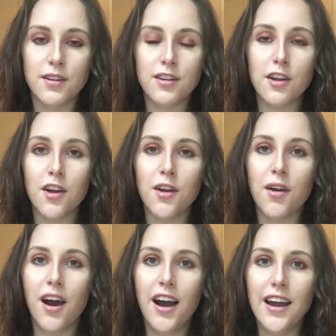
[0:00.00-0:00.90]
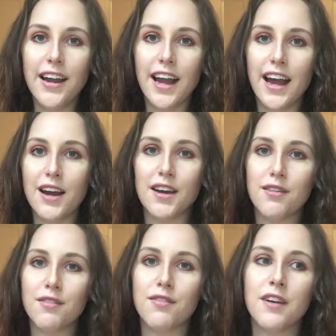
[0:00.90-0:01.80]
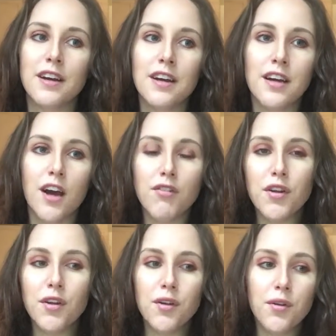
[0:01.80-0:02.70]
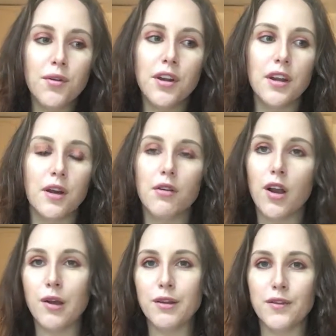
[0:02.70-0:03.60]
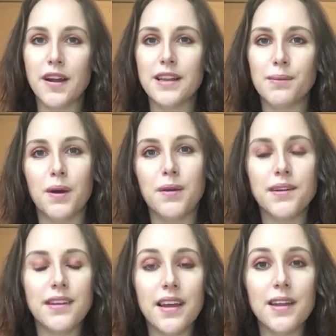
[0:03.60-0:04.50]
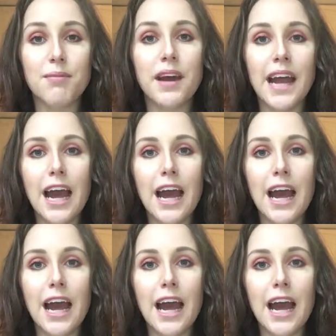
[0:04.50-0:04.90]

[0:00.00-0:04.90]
So I have a few, close friends, but I would say that my